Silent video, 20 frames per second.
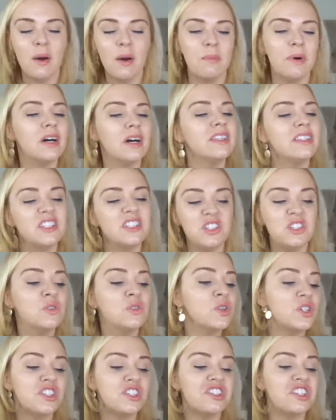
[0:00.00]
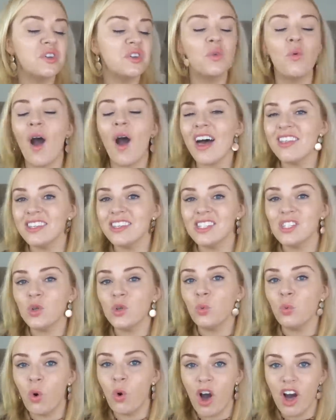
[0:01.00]
But you could still wear this to
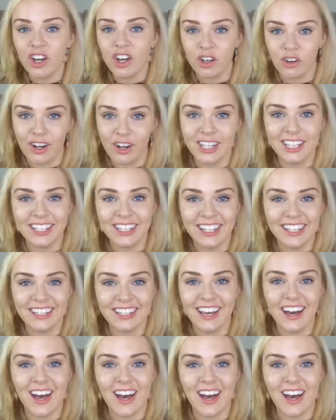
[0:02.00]
work or anything,